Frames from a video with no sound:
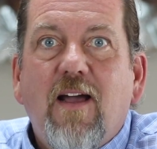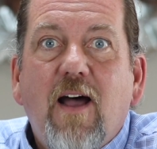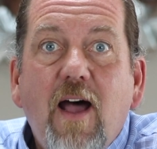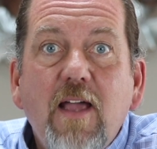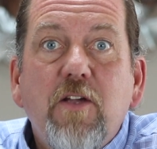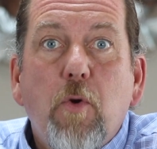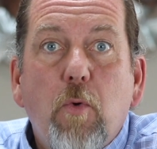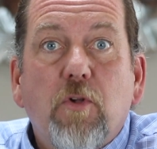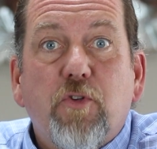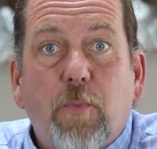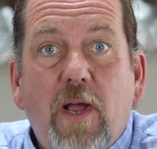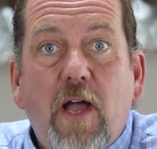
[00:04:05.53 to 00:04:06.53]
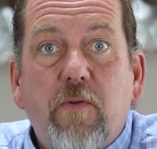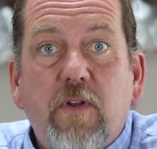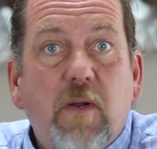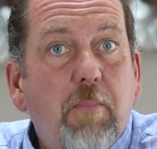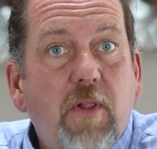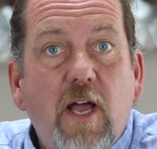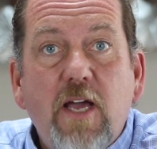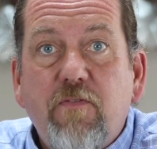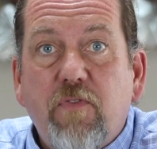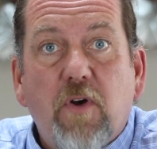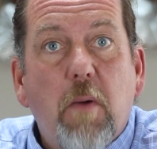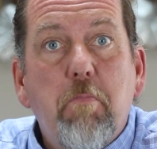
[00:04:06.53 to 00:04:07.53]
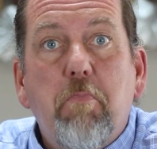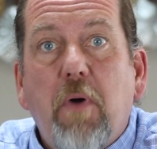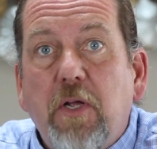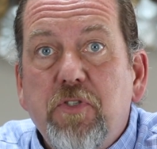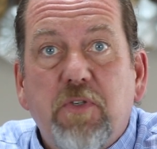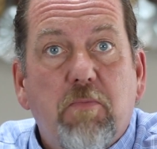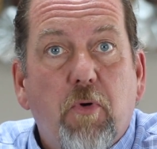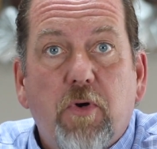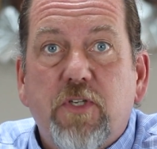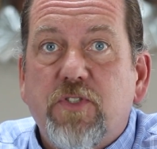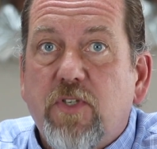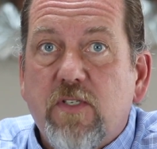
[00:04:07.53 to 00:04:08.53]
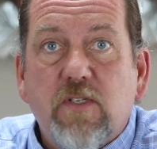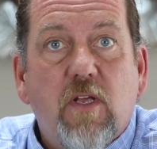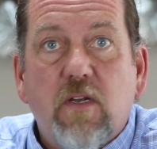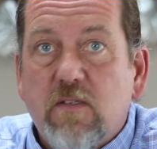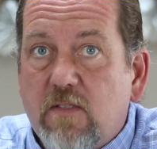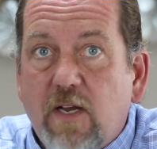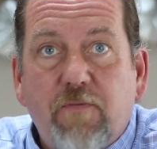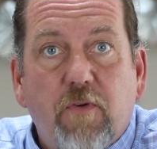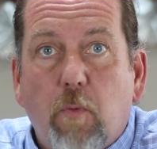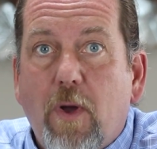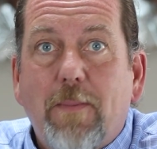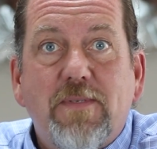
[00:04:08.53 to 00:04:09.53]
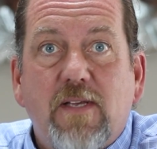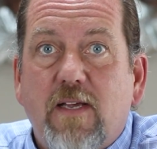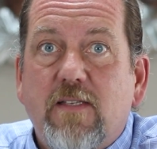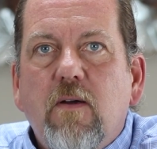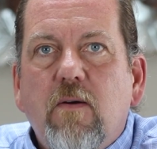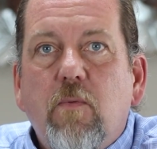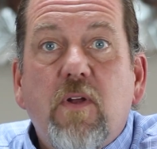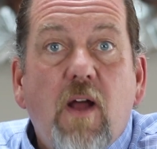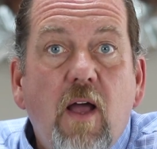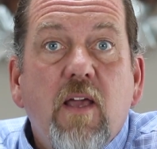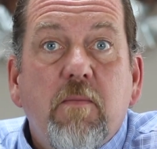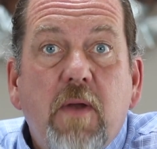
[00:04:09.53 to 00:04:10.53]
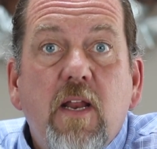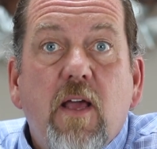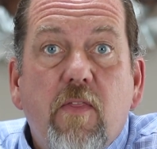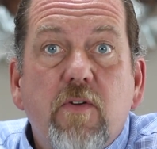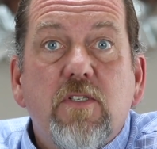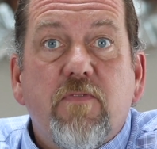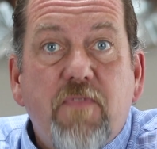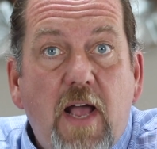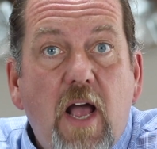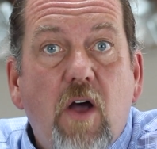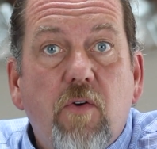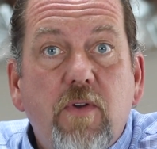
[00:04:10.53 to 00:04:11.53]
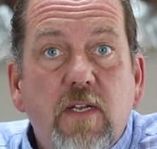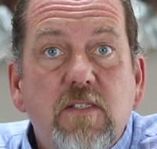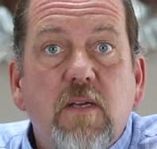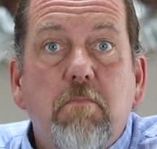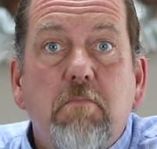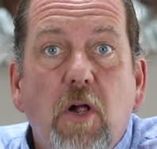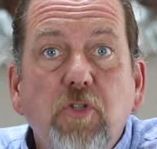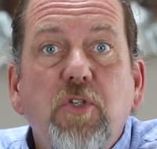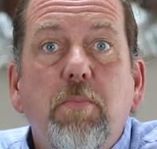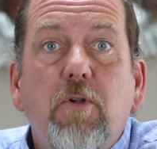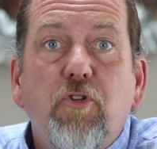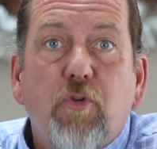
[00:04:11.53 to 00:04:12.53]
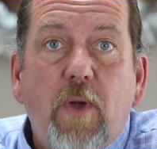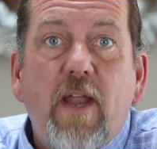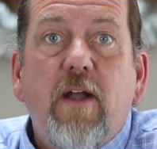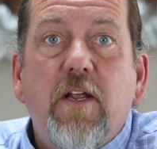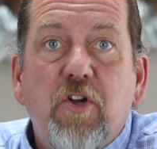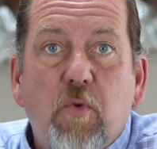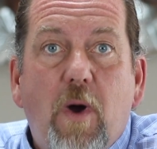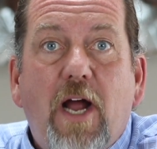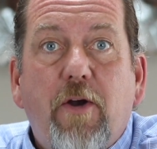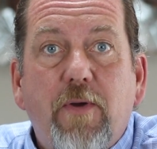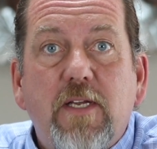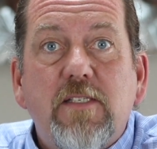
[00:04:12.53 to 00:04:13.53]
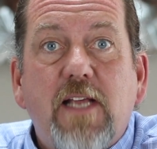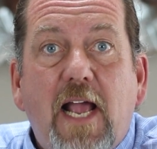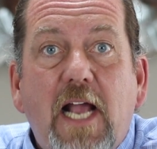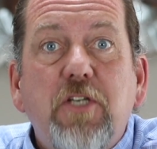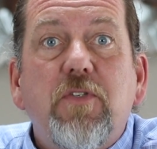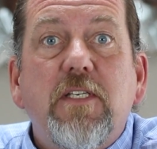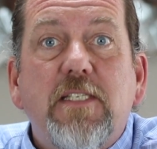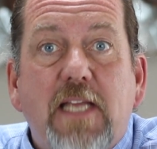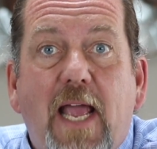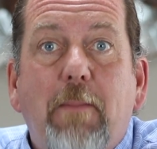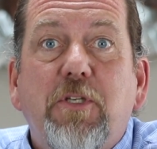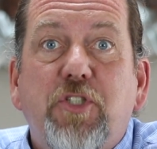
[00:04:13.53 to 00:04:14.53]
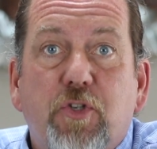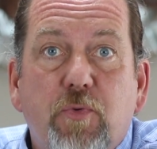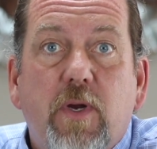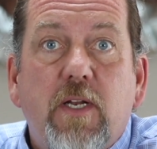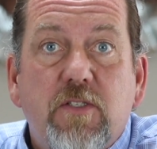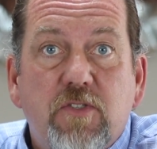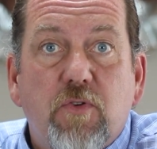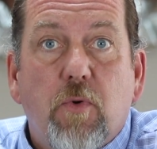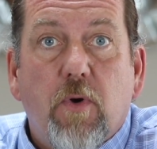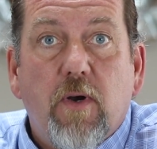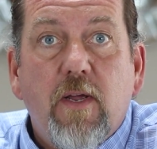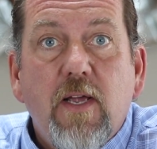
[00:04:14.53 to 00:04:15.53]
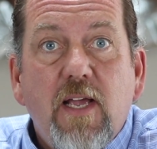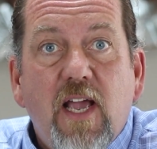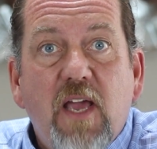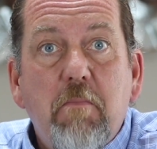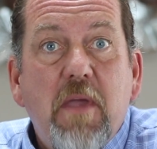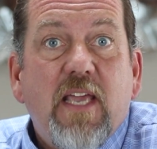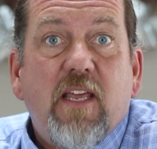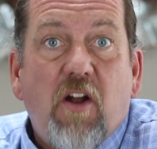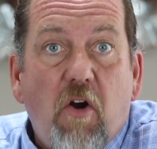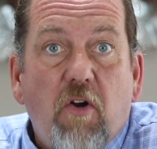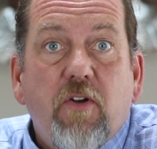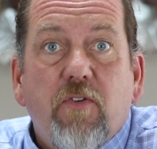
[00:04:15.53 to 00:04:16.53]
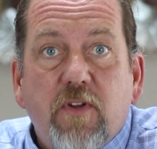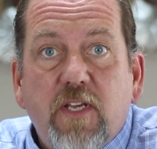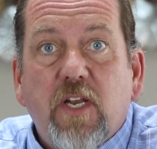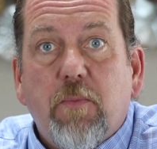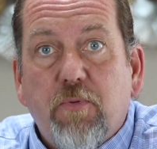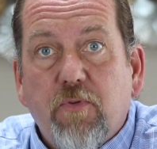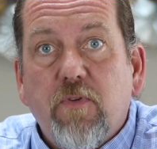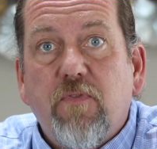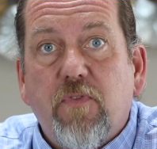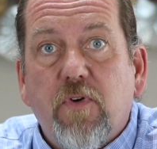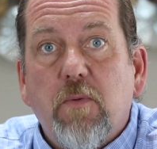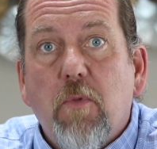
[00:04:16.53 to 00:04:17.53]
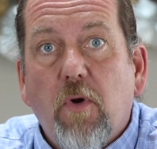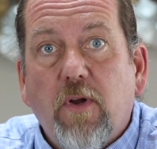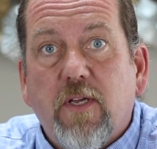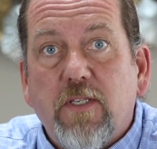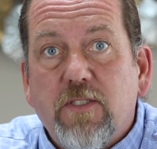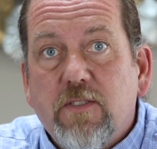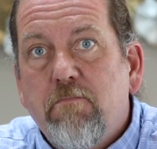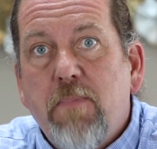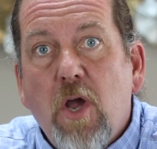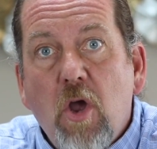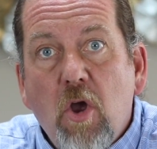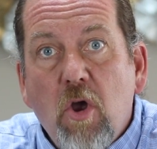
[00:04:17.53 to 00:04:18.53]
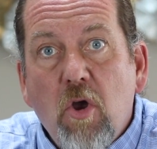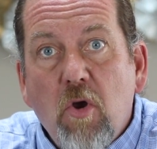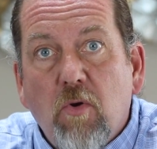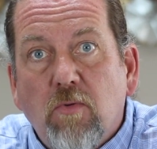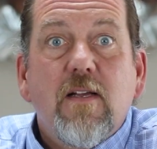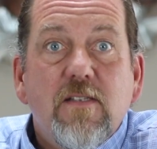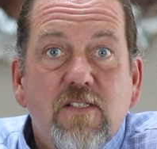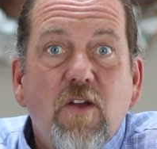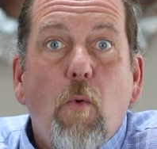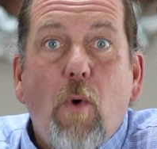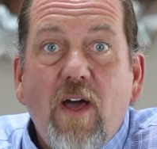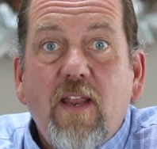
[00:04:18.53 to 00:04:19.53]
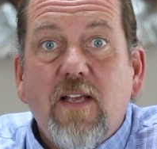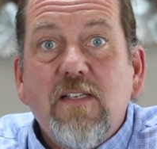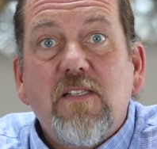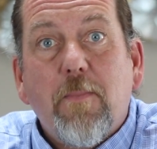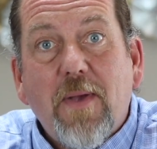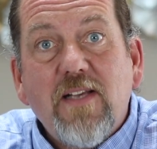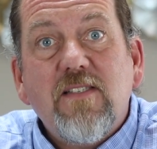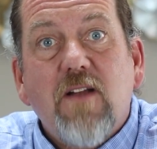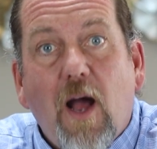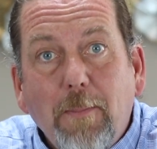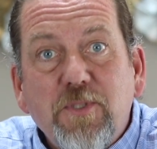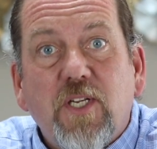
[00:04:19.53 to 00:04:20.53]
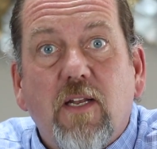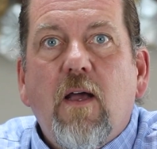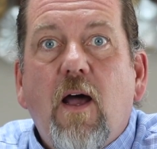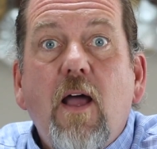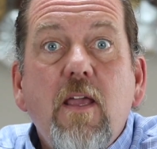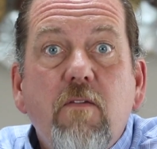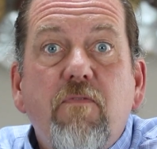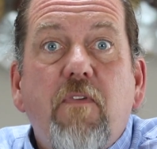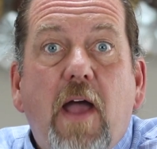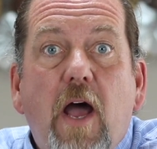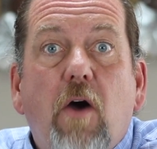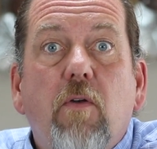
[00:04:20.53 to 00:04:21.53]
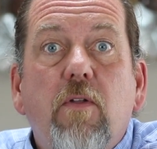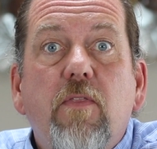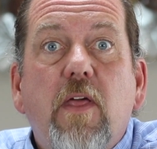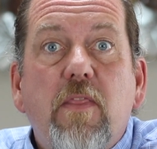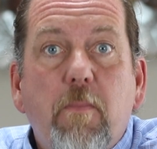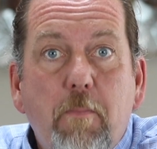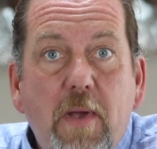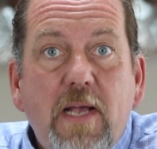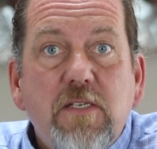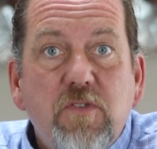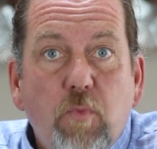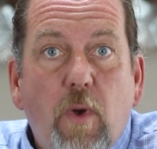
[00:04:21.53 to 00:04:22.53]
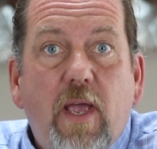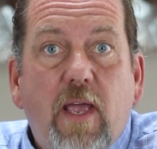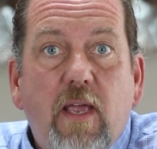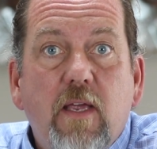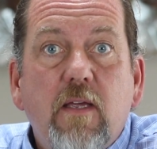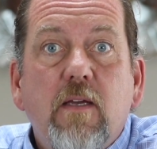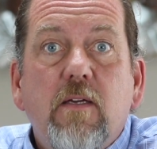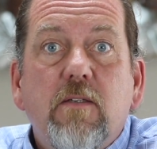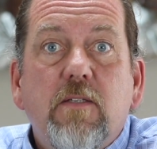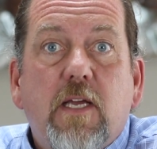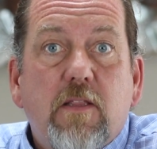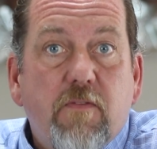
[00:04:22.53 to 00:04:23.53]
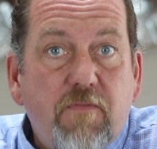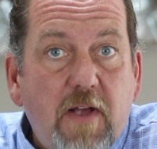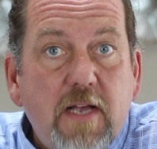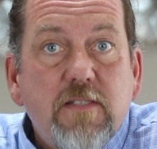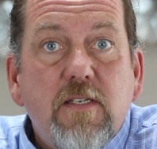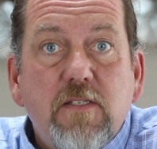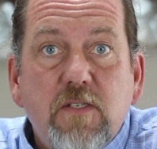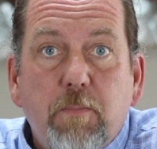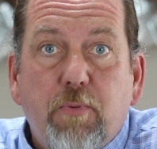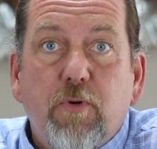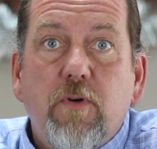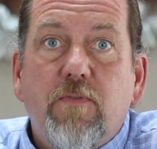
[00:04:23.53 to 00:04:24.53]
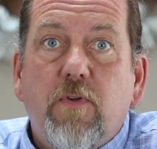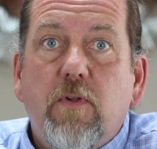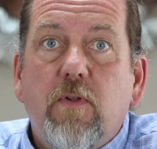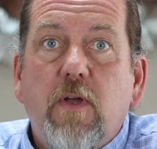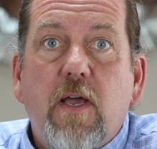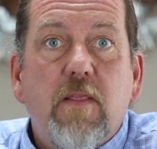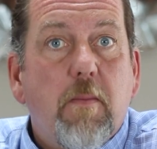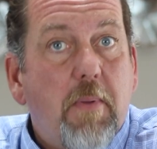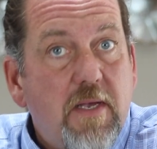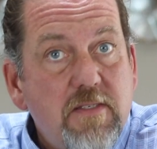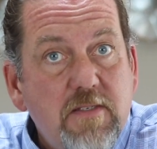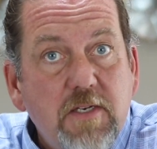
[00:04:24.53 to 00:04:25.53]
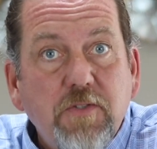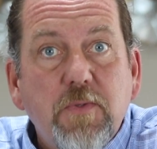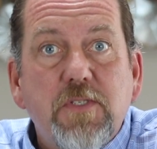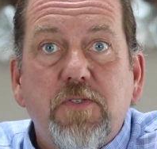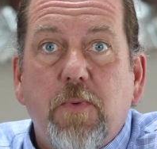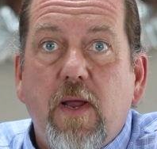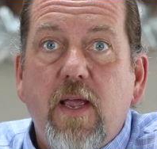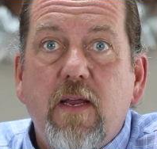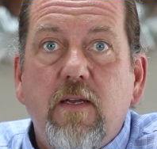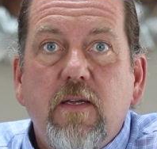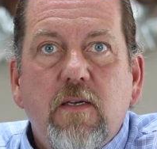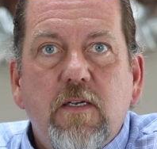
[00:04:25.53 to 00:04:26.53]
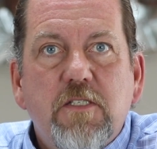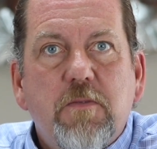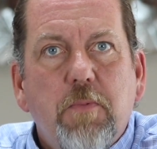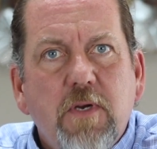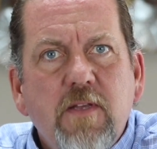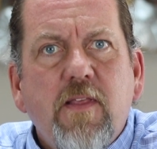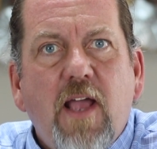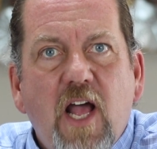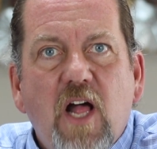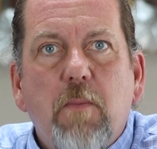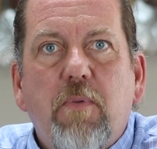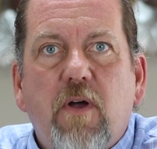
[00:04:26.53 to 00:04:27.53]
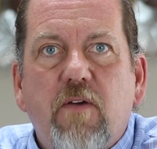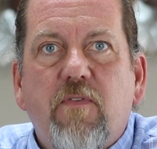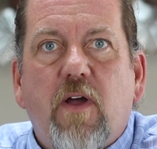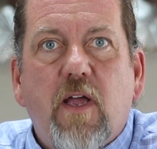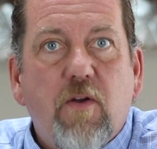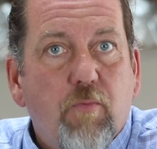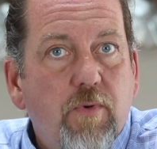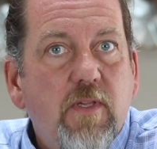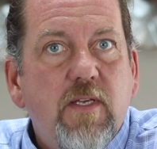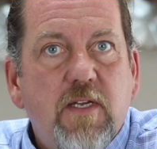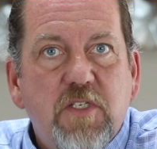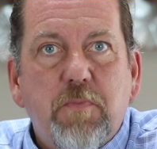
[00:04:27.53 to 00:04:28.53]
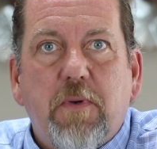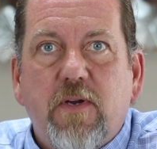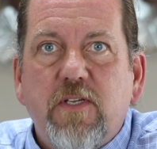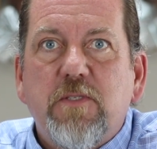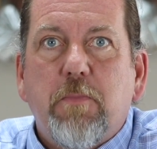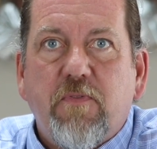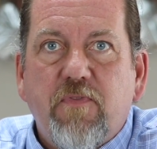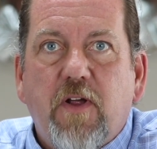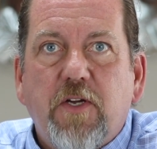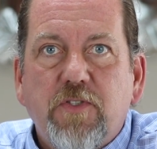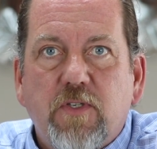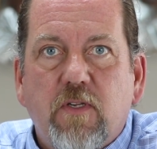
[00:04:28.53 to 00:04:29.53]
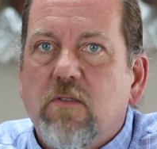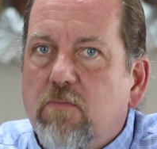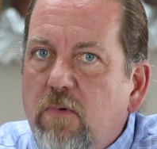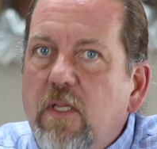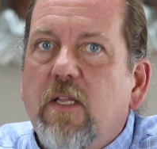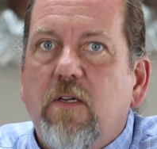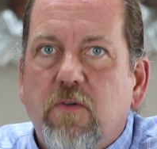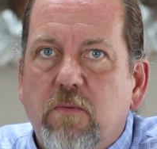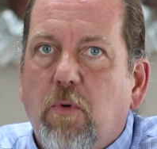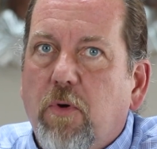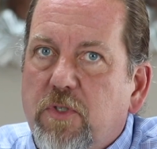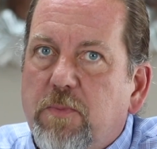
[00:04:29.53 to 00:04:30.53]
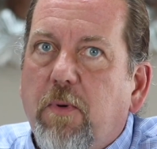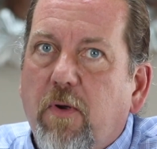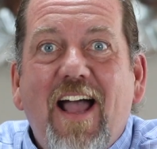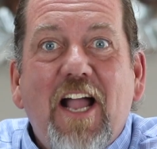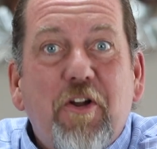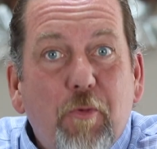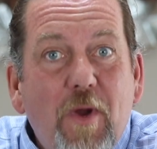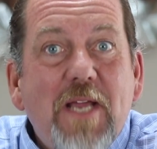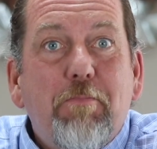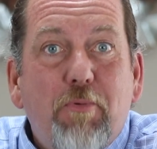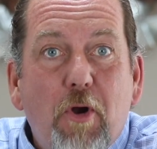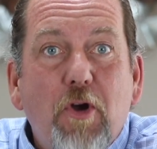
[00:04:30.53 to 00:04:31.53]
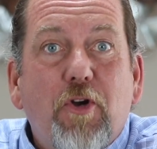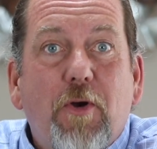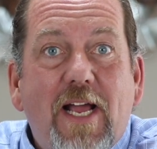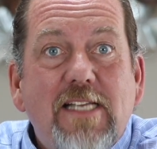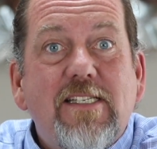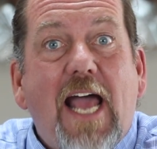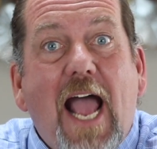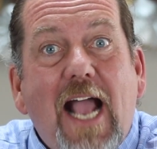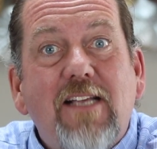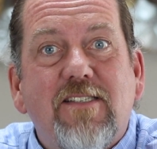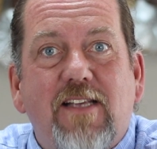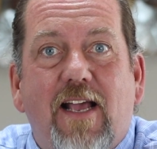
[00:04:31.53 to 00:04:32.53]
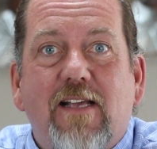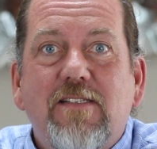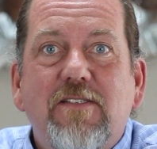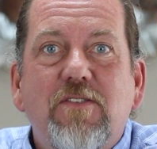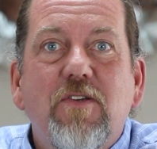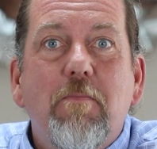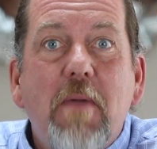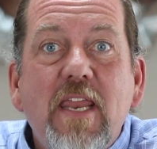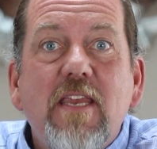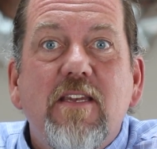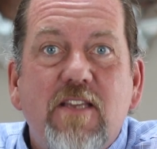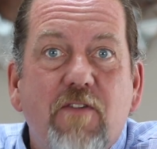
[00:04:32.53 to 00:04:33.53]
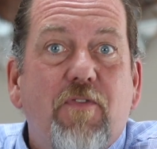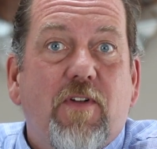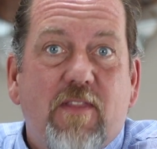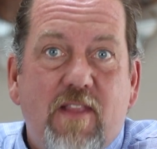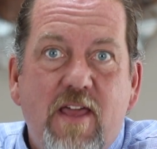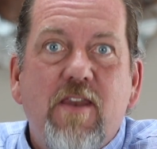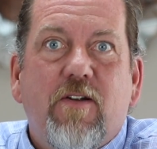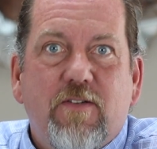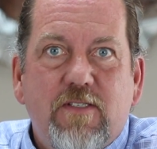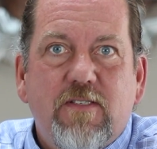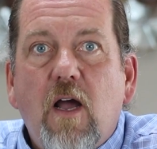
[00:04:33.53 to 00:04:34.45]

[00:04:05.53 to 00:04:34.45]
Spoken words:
I Googled around and applied for a bunch of mortgages on different websites. What I and many others have found is that multiple credit inquiries actually damage your credit score and make it harder to get approved for a mortgage. Boo! So what is the best option? I have found that the best way to get the fastest approval and the best interest rate is to bring in the help of a really experienced professional, really good mortgage broker. A great broker has access to many different lenders.